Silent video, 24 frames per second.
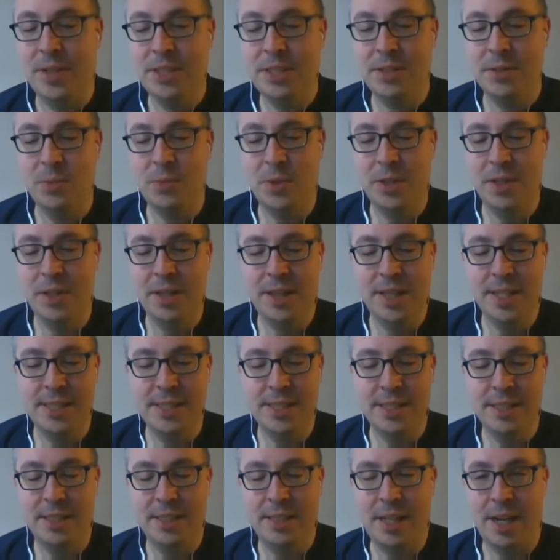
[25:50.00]
actually one of the things
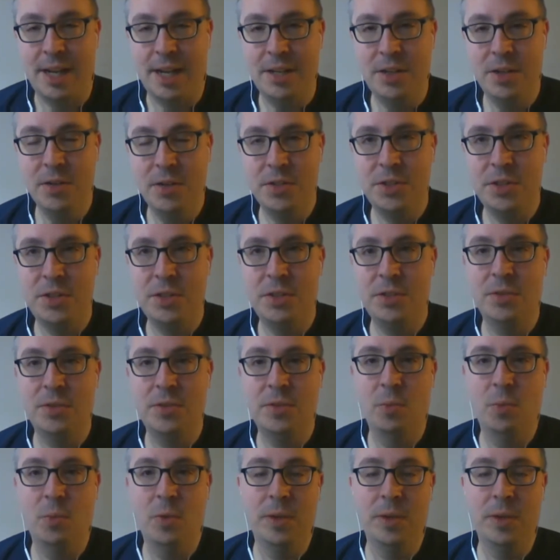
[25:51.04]
that I noticed you